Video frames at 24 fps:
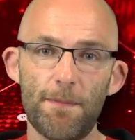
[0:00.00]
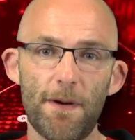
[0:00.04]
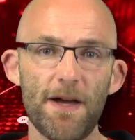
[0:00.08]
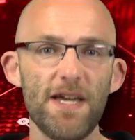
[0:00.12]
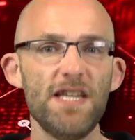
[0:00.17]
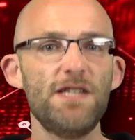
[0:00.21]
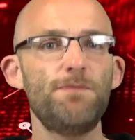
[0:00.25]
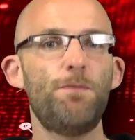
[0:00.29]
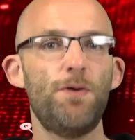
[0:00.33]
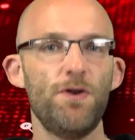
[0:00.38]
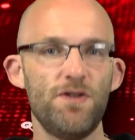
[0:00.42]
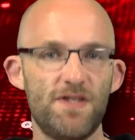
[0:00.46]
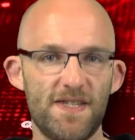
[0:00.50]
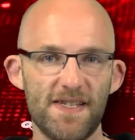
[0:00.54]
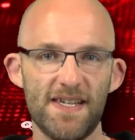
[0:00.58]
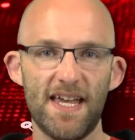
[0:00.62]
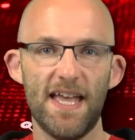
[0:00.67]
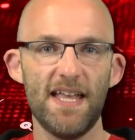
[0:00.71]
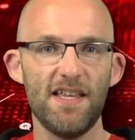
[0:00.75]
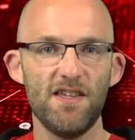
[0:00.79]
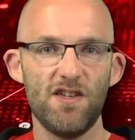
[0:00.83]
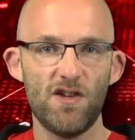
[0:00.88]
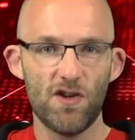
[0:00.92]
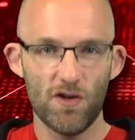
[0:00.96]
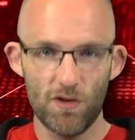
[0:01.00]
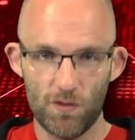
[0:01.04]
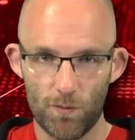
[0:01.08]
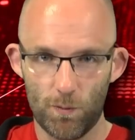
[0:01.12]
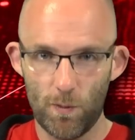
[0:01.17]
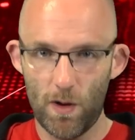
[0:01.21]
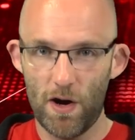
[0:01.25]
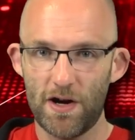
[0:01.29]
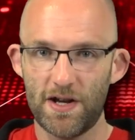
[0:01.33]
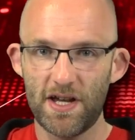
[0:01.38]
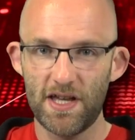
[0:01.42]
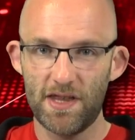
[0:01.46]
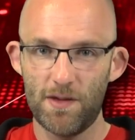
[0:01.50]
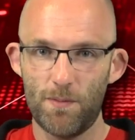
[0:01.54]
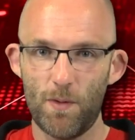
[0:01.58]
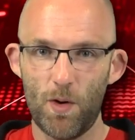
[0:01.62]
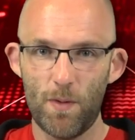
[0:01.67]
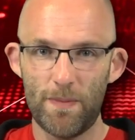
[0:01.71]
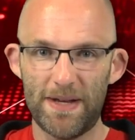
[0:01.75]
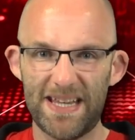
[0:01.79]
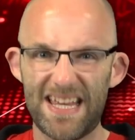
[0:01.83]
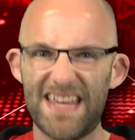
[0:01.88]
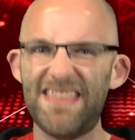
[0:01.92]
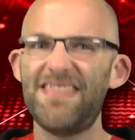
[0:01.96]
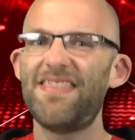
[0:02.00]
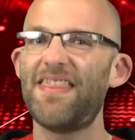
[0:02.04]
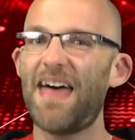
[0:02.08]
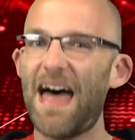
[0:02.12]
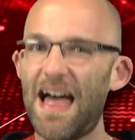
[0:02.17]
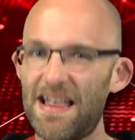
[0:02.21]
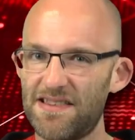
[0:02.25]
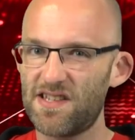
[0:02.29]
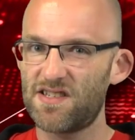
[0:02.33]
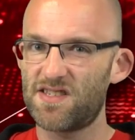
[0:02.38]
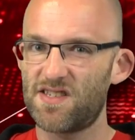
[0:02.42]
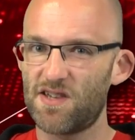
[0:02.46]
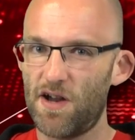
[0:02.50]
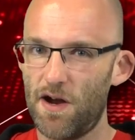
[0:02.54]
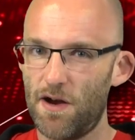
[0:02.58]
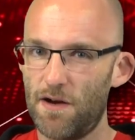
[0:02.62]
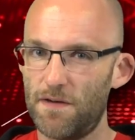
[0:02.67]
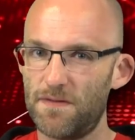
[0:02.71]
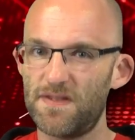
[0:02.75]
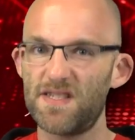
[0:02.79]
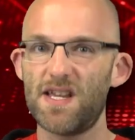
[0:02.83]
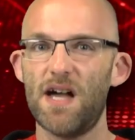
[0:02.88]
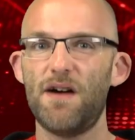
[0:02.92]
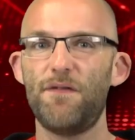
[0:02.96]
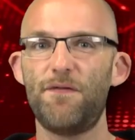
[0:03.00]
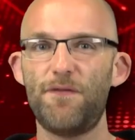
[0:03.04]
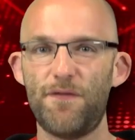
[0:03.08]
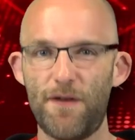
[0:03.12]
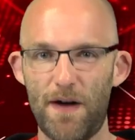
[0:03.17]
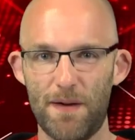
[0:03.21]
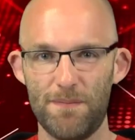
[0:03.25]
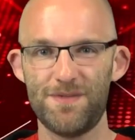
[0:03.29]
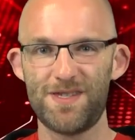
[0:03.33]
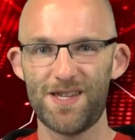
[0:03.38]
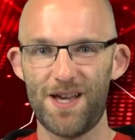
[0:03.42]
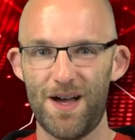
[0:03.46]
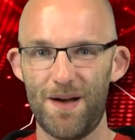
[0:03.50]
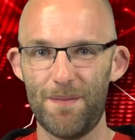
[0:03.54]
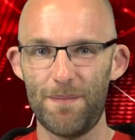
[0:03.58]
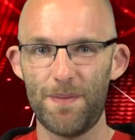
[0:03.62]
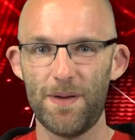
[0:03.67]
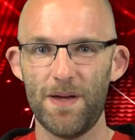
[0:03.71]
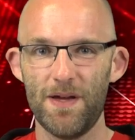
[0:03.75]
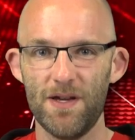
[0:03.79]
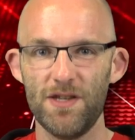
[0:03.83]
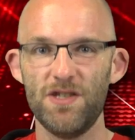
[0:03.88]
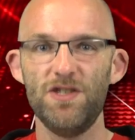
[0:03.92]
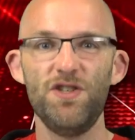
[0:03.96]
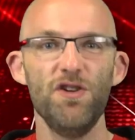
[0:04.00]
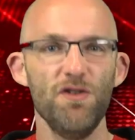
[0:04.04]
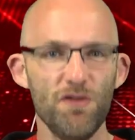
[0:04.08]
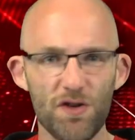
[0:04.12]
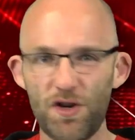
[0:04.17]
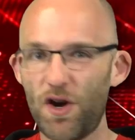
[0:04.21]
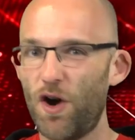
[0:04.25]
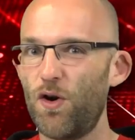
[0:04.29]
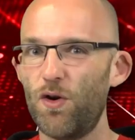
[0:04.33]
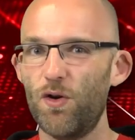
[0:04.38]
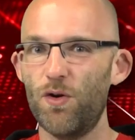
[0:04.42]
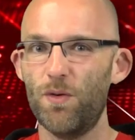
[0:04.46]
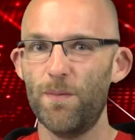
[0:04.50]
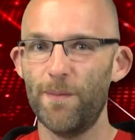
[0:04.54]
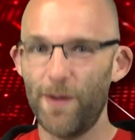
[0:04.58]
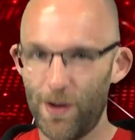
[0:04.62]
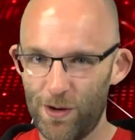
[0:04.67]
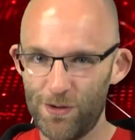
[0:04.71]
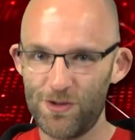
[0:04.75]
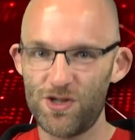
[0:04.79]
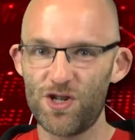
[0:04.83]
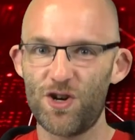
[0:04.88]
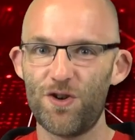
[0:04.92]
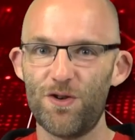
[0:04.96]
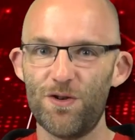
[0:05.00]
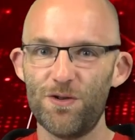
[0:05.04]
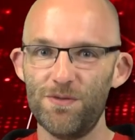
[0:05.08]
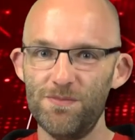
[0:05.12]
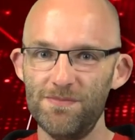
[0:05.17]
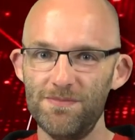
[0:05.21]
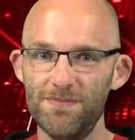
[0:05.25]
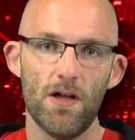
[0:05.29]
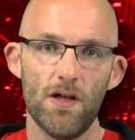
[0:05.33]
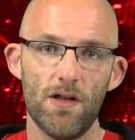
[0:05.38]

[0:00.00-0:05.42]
but he's putting in good work at the moment, and that deserves a thumbs up. You go, Mojo!